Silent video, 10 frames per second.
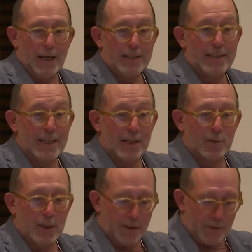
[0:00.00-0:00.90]
The
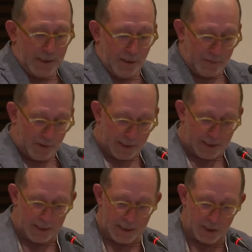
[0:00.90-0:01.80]
attractivity of the
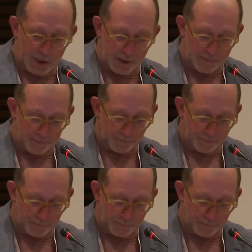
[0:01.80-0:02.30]
destination